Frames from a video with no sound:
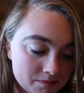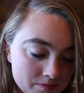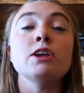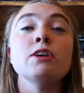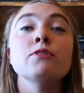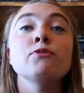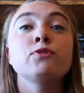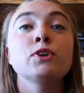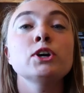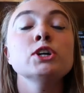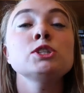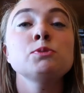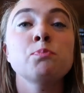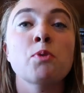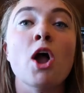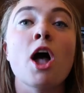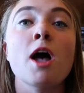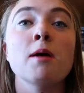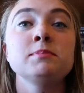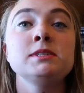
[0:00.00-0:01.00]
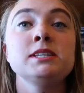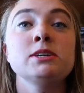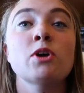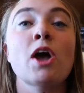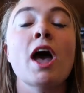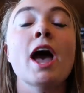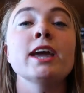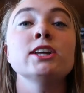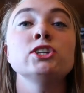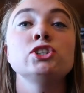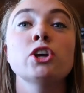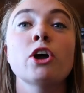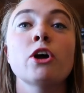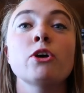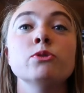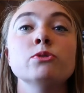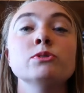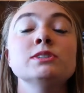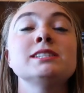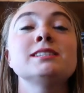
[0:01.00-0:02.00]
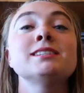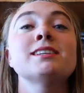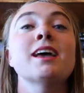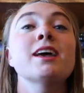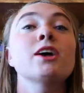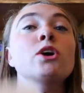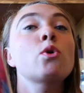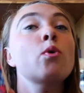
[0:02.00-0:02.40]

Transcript: The first prompt, I chose